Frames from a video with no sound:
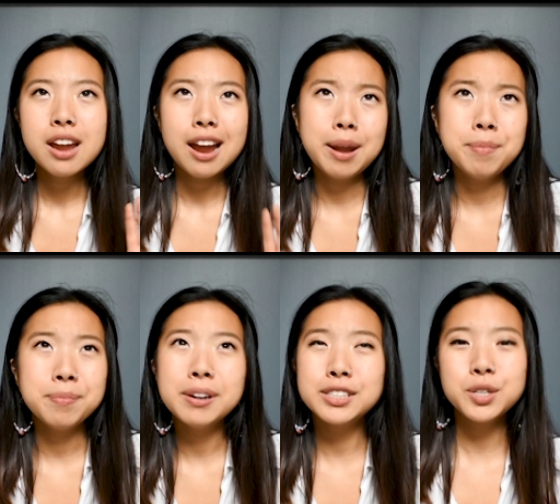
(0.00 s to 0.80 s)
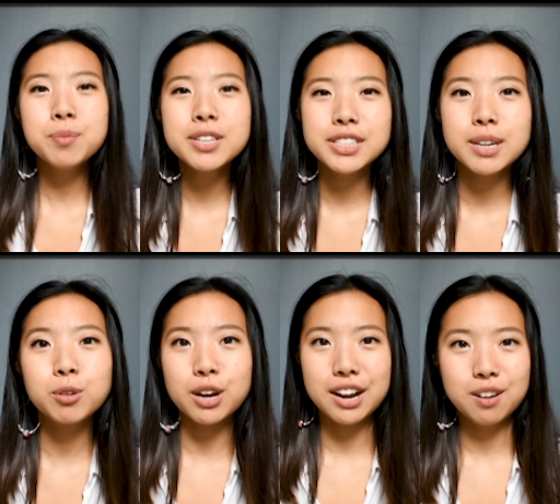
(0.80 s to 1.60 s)
I'm assuming the same
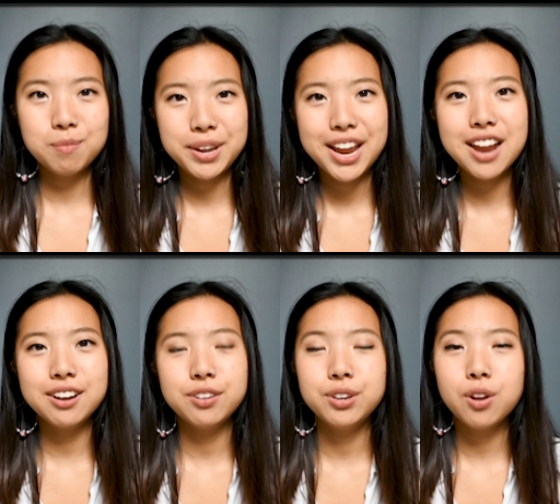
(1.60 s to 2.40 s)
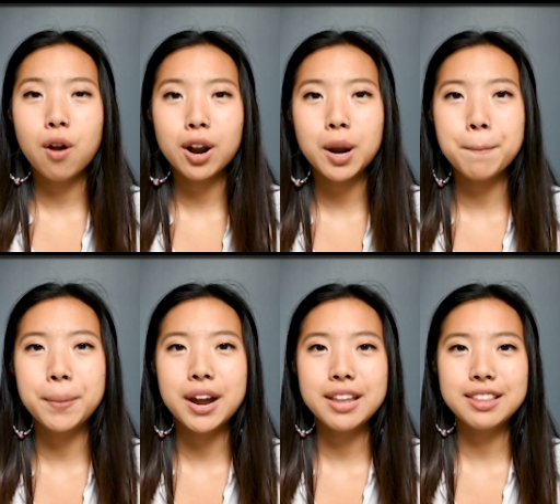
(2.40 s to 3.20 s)
will kind of be in New York,
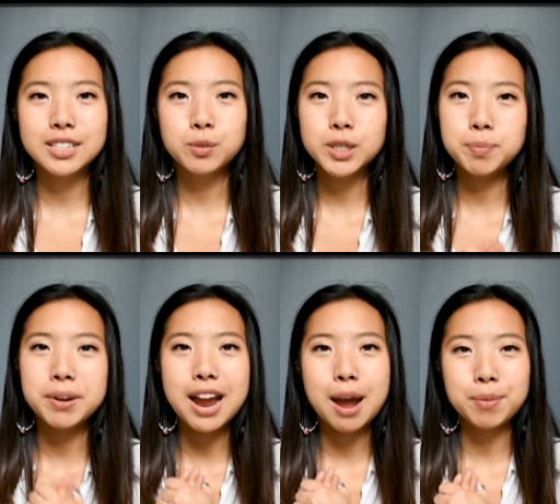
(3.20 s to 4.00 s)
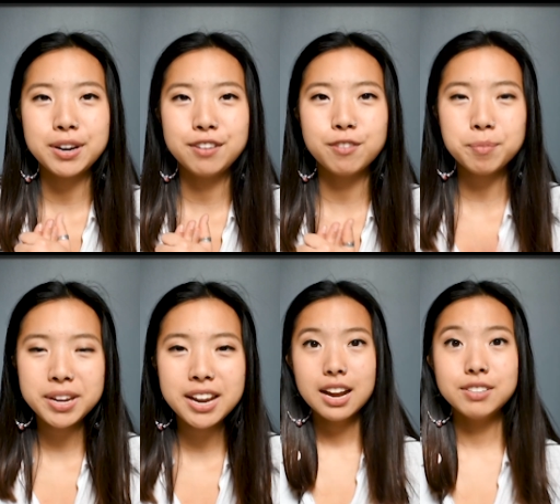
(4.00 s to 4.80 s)
but that's what's been happening for
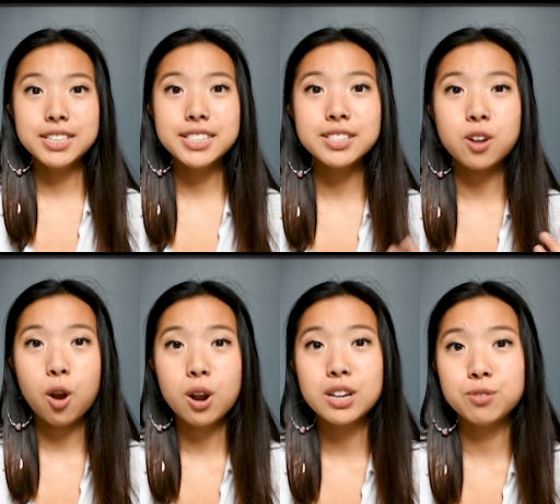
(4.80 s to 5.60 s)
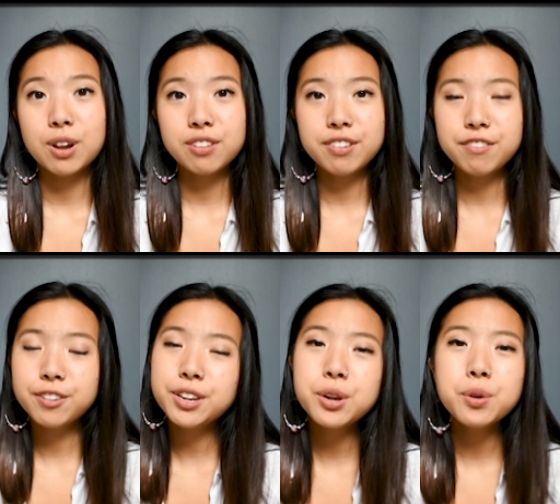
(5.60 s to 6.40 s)
me. If seasons aren't as relevant for
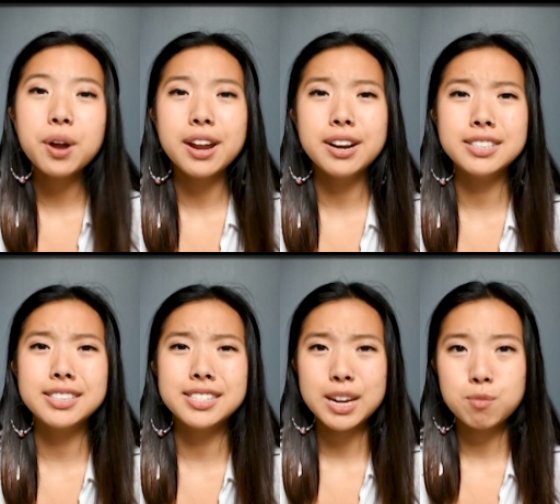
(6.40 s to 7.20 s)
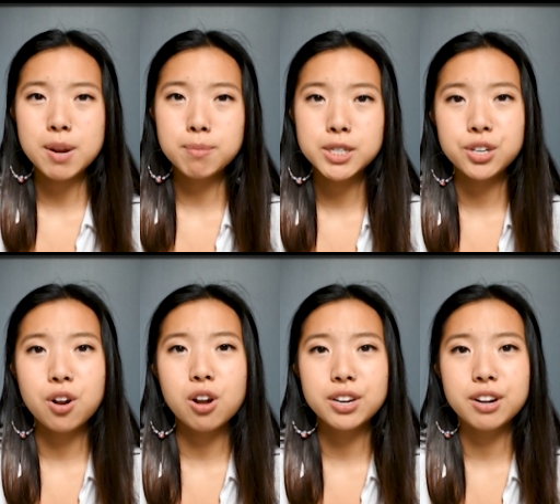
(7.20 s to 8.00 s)
you and it's the same temperature
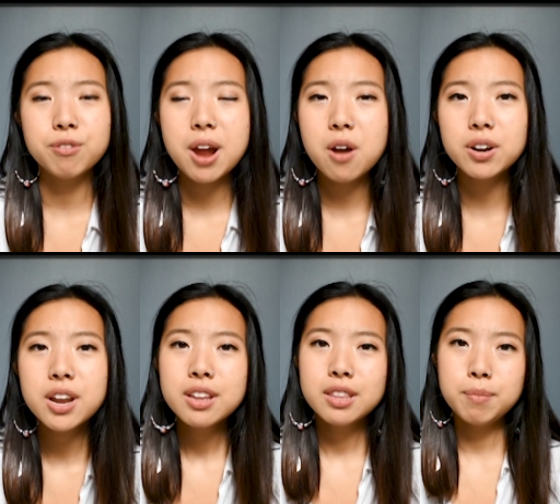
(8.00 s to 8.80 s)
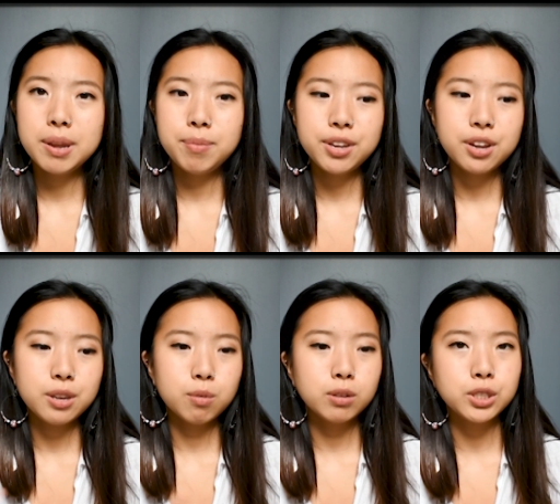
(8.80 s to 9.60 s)
all year round, then maybe
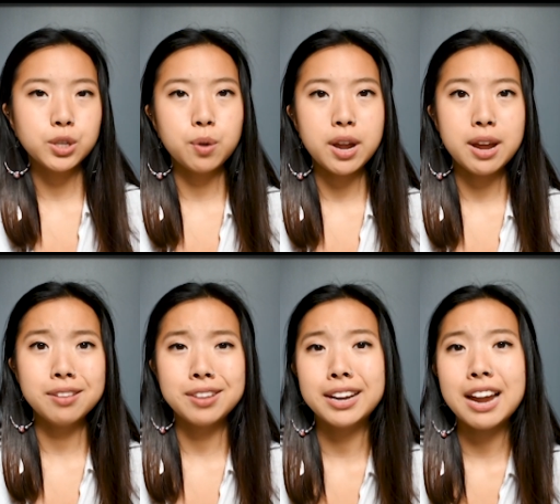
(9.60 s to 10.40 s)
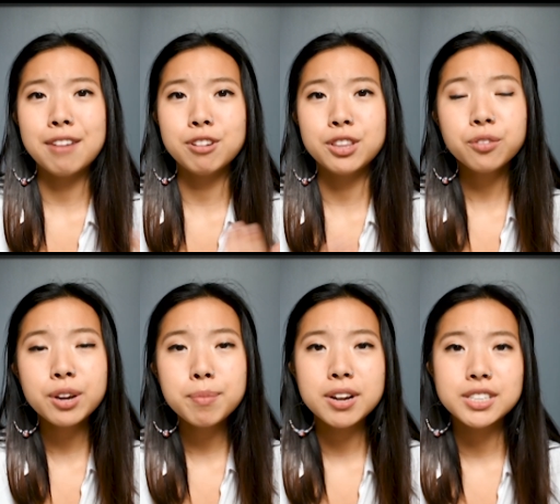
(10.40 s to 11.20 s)
you will do it like every
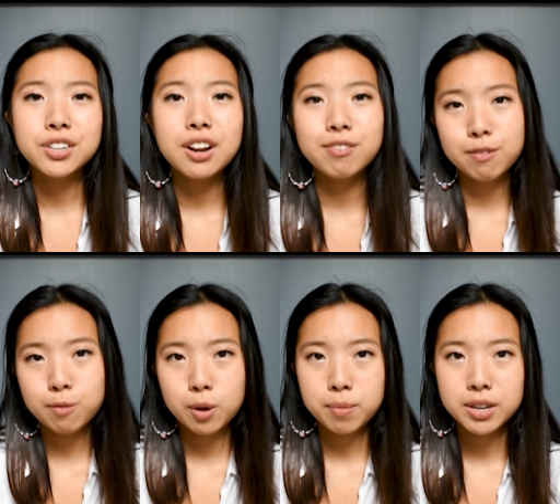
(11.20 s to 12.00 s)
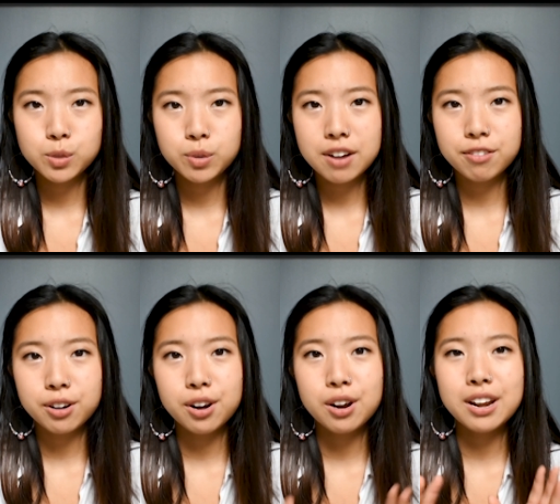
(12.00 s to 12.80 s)
3 months or every 4 months,
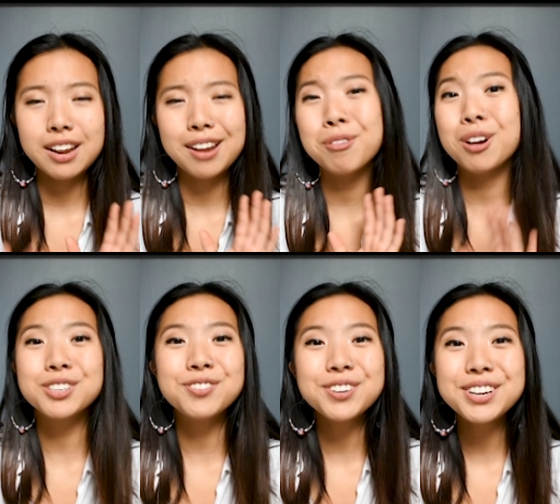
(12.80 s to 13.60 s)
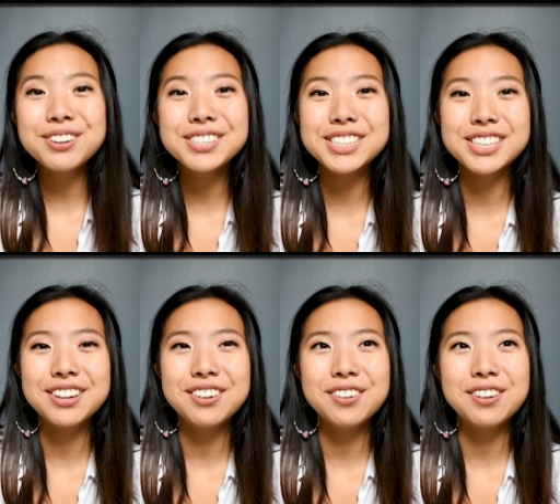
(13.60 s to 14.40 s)
whenever it works for you
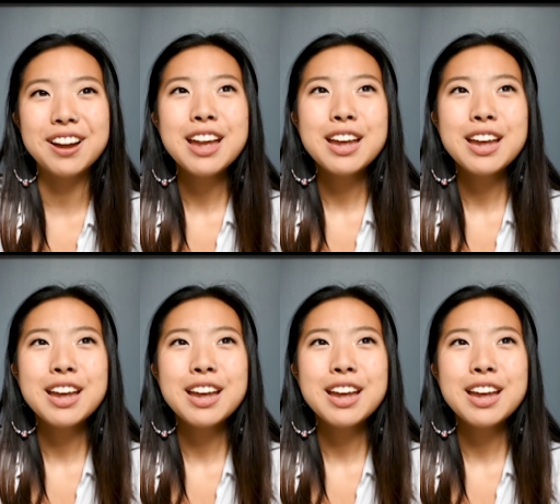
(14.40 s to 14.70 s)
to